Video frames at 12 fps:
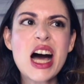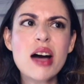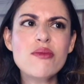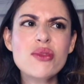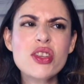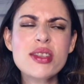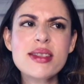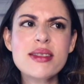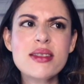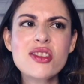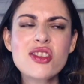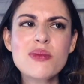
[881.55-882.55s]

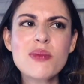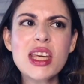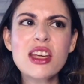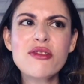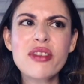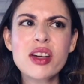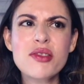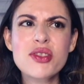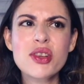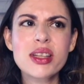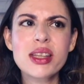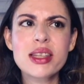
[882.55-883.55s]
Just making fun of
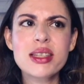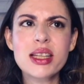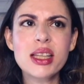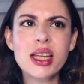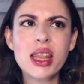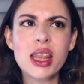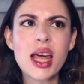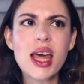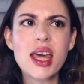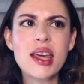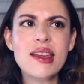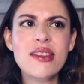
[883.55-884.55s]
certain silly
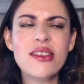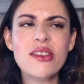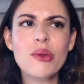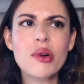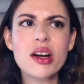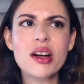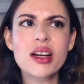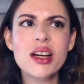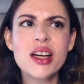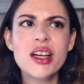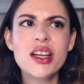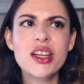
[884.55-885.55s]
things or
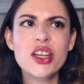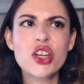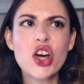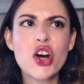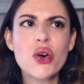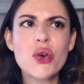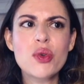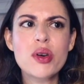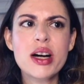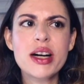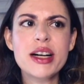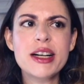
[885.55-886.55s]

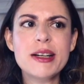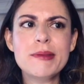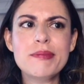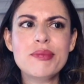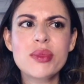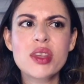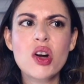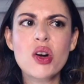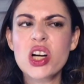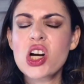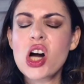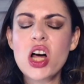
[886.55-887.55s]

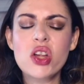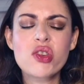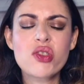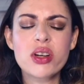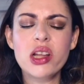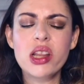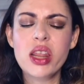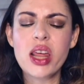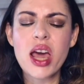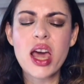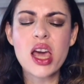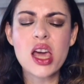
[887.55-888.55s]
a cultural
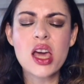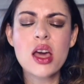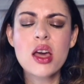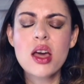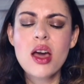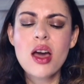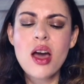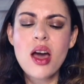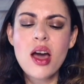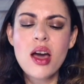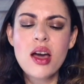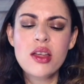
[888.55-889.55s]
thing.
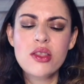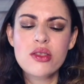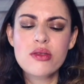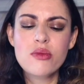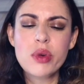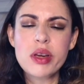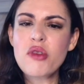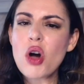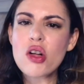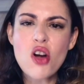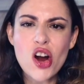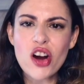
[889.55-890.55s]
We've
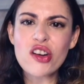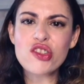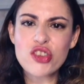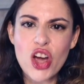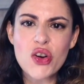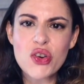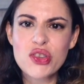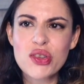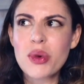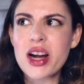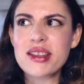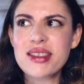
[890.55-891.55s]
all heard jokes
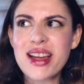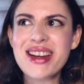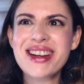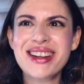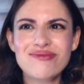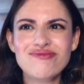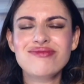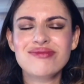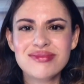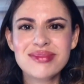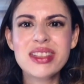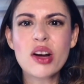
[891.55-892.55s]
where it's like
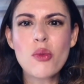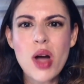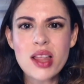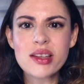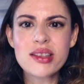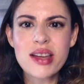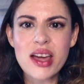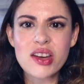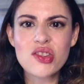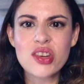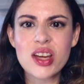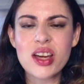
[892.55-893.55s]
they're well
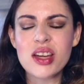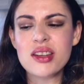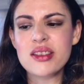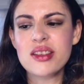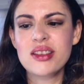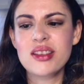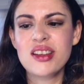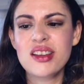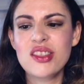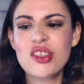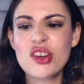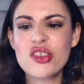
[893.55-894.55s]
intentioned,
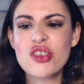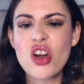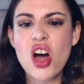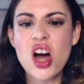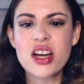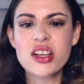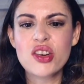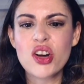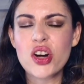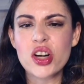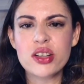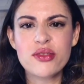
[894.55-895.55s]
they're not
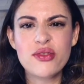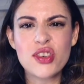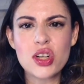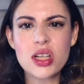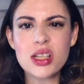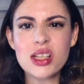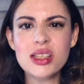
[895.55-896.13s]
hurtful,